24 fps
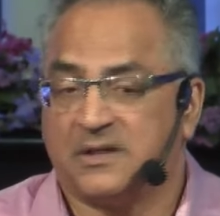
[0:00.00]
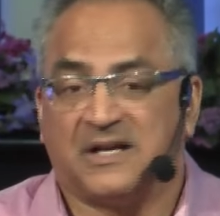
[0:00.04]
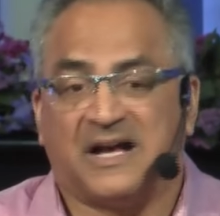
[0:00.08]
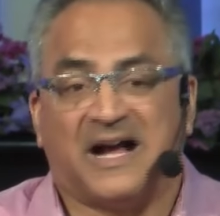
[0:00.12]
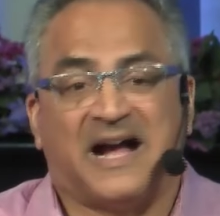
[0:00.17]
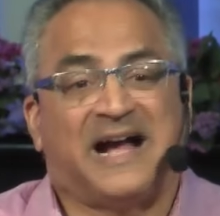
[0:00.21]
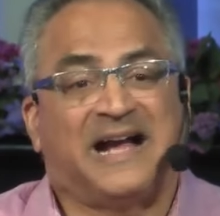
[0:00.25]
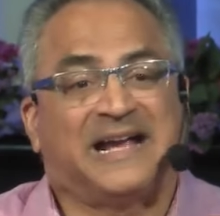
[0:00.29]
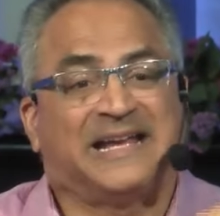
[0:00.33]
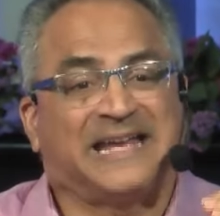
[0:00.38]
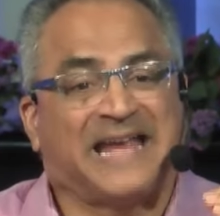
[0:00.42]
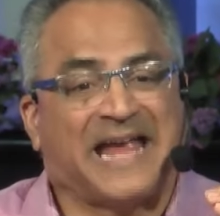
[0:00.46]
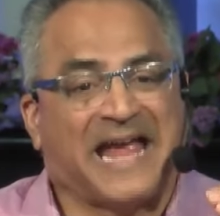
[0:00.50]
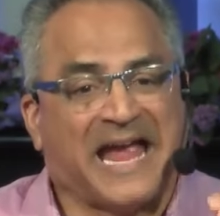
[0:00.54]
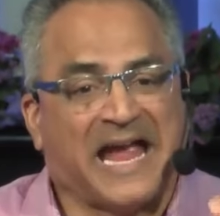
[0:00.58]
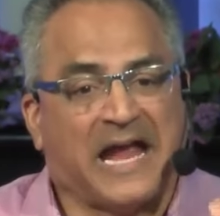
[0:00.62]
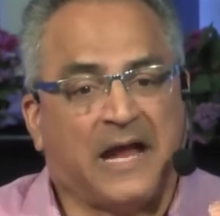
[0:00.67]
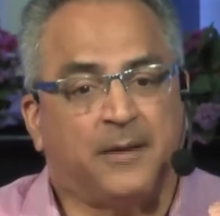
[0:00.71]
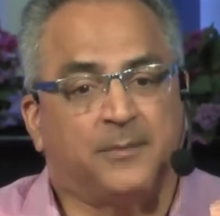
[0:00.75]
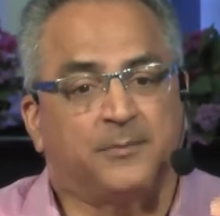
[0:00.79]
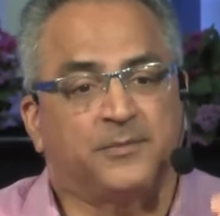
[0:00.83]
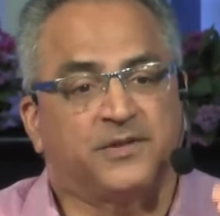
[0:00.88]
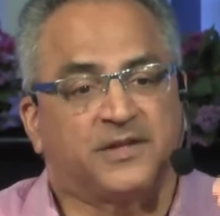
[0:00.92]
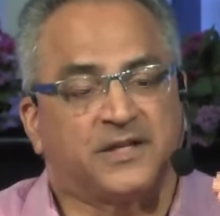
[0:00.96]
I
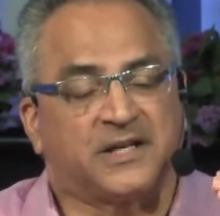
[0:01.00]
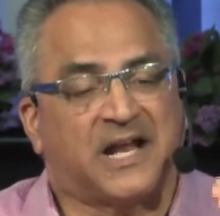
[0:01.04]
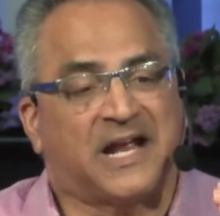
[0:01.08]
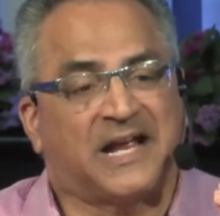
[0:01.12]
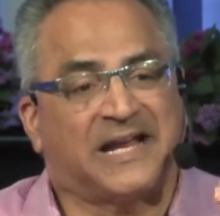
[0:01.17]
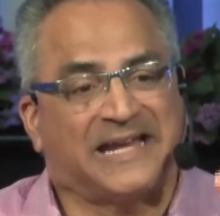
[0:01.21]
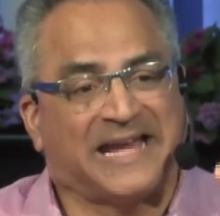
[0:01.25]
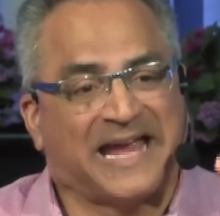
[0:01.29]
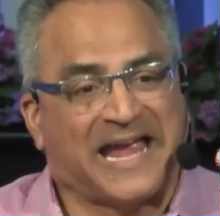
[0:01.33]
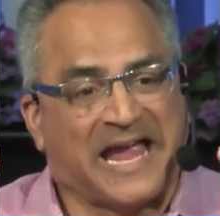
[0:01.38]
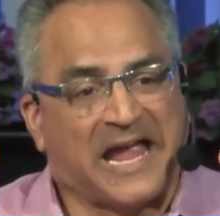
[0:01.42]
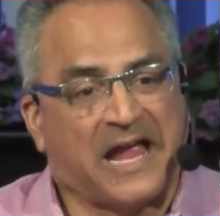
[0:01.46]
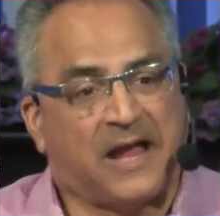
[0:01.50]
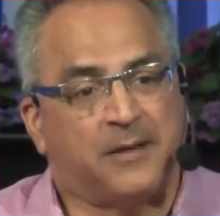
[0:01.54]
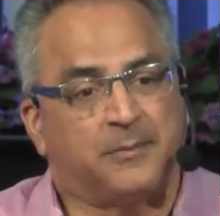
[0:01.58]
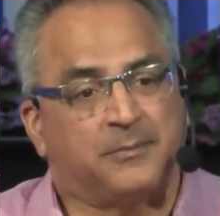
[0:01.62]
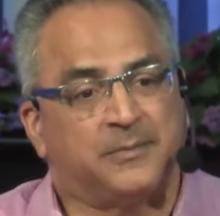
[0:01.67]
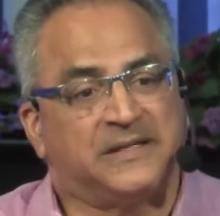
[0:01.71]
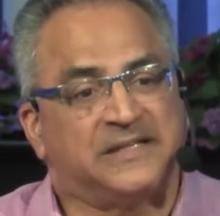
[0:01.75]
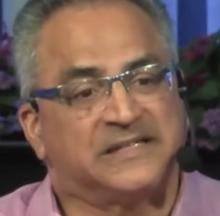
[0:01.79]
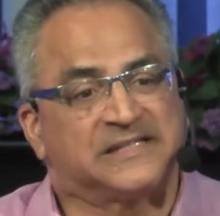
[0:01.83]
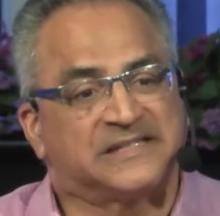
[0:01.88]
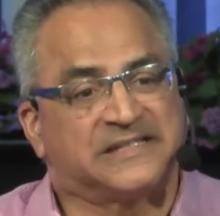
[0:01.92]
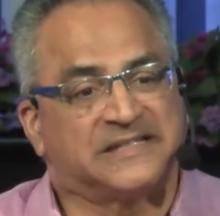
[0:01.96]
am that I am
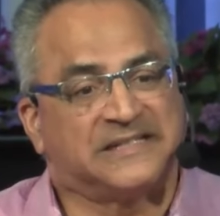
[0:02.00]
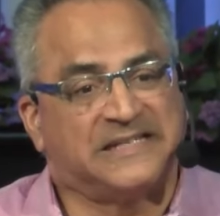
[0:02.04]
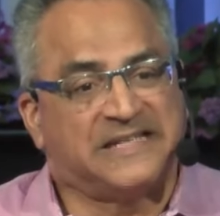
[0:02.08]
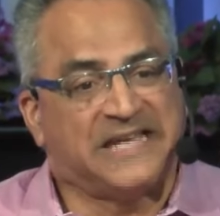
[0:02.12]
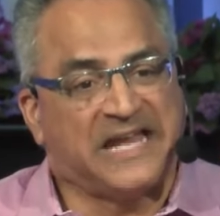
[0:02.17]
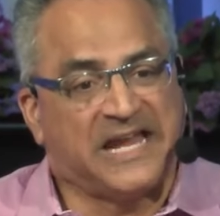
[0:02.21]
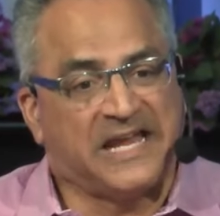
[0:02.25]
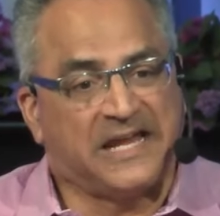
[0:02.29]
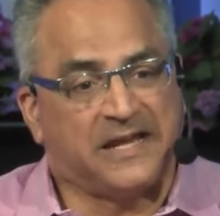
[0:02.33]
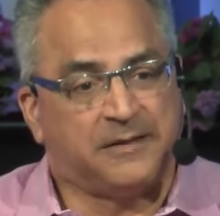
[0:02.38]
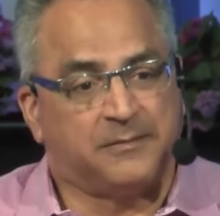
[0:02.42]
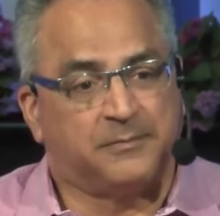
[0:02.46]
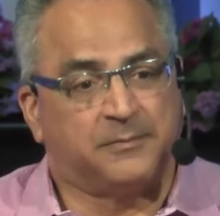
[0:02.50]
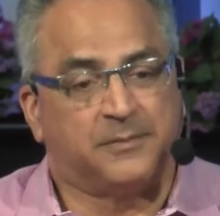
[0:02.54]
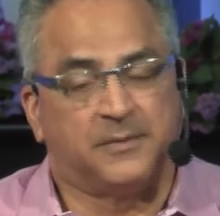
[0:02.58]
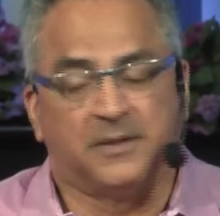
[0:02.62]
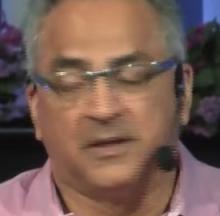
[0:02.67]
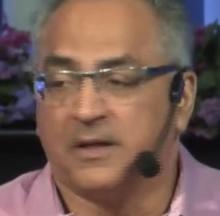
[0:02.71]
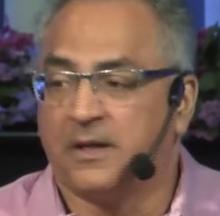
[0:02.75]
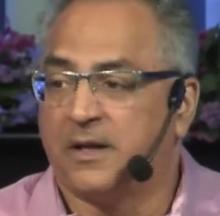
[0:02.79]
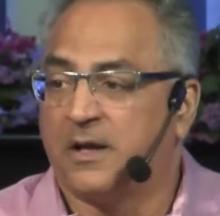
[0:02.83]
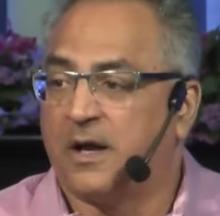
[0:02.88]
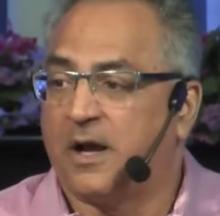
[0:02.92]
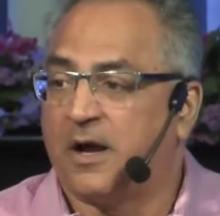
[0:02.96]
is the name
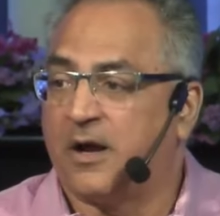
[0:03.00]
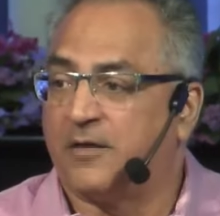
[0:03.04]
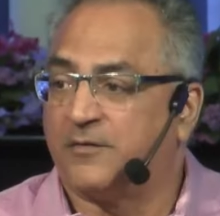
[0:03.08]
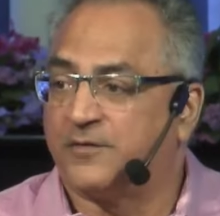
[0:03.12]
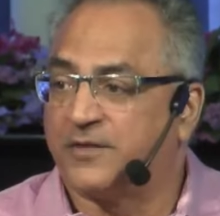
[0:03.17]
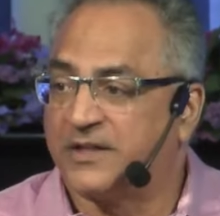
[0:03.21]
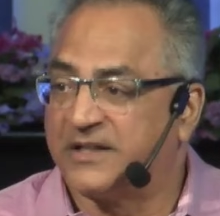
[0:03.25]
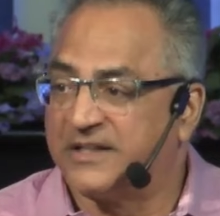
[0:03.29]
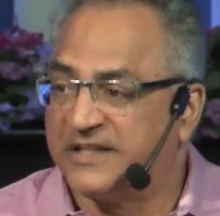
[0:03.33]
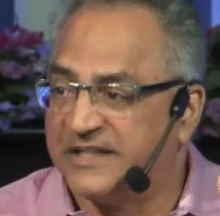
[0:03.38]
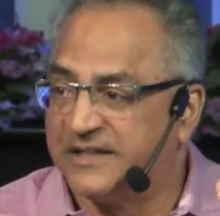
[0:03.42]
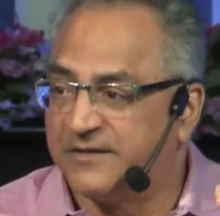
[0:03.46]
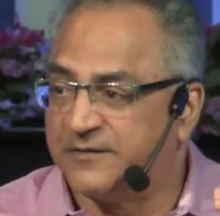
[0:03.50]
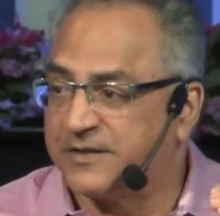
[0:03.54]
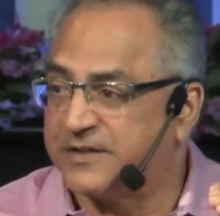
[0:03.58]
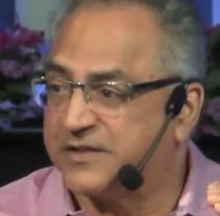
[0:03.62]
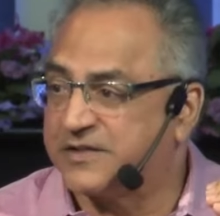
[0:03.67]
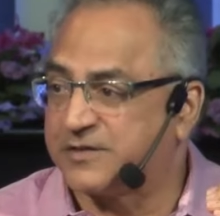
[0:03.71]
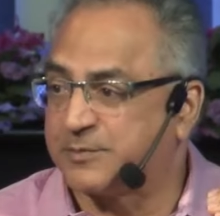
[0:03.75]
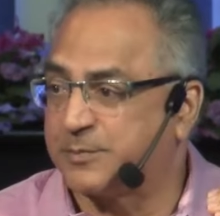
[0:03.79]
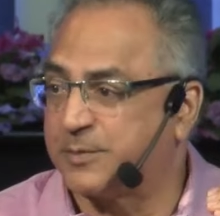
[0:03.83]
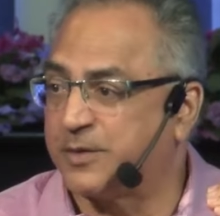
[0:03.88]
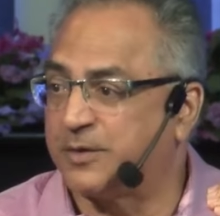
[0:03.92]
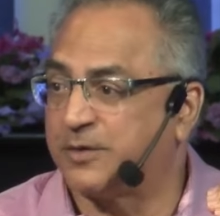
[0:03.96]
of the living
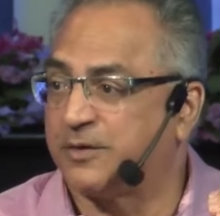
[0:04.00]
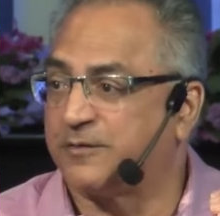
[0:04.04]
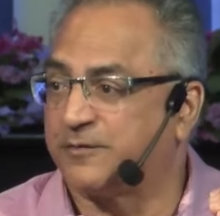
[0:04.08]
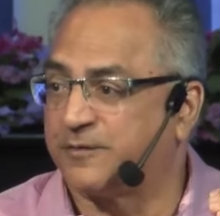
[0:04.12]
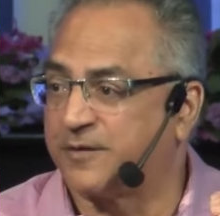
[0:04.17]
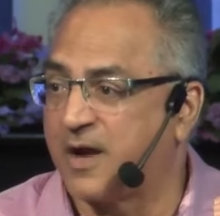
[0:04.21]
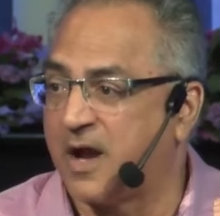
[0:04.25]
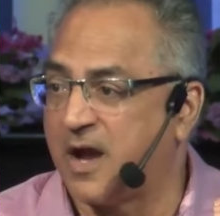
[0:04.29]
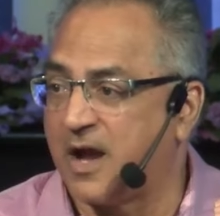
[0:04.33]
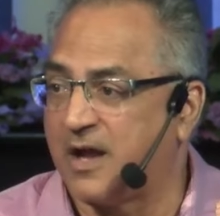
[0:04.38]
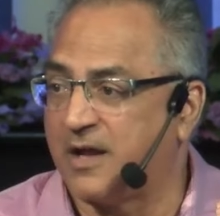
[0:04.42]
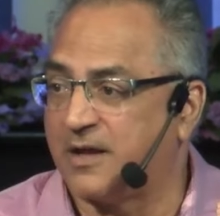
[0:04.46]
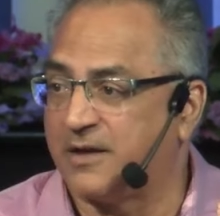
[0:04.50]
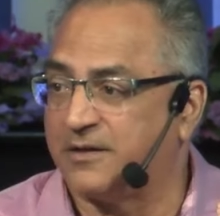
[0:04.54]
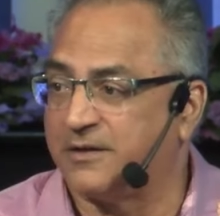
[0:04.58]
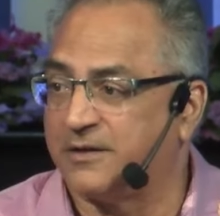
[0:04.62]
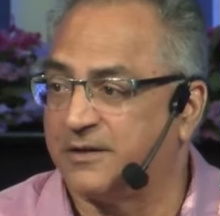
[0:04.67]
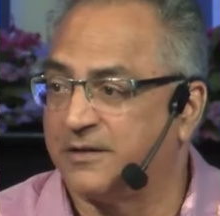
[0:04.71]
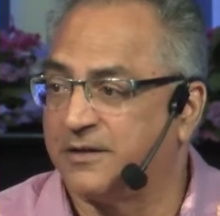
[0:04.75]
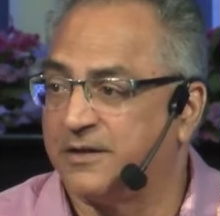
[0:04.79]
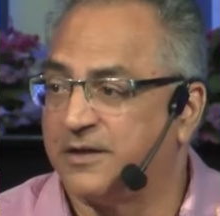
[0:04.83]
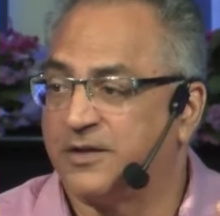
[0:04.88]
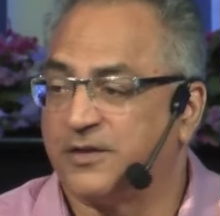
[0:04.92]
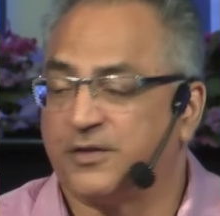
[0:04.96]
Spirit of God,
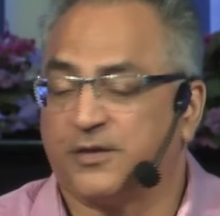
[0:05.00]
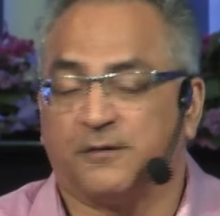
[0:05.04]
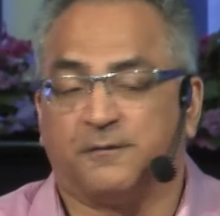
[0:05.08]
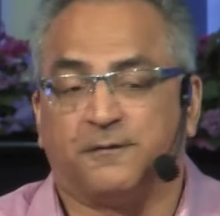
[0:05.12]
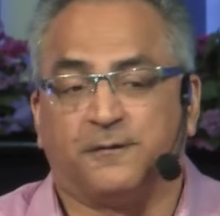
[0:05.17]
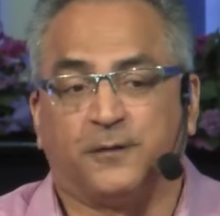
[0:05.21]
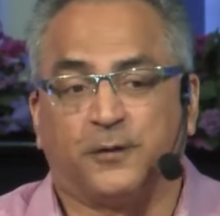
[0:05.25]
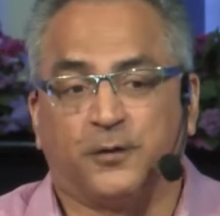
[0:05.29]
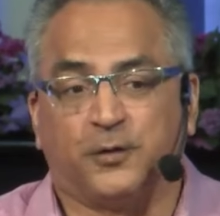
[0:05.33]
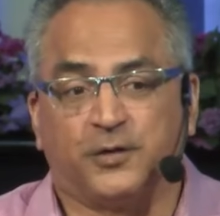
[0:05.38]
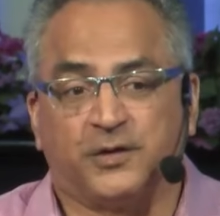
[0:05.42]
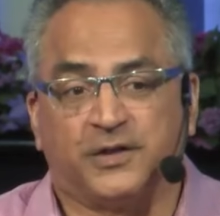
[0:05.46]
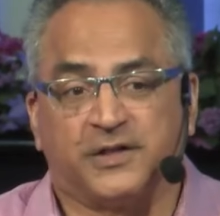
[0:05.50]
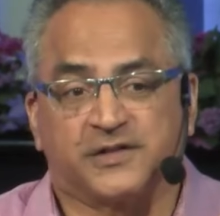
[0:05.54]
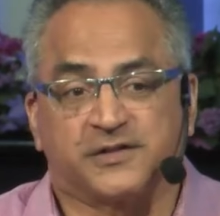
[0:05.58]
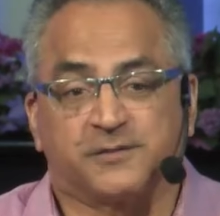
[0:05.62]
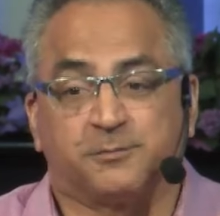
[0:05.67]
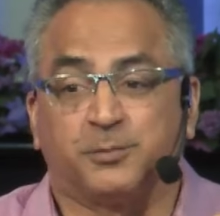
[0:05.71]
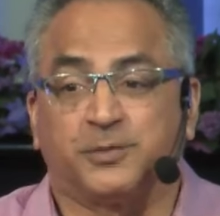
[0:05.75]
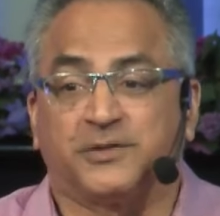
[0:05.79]
the fullness.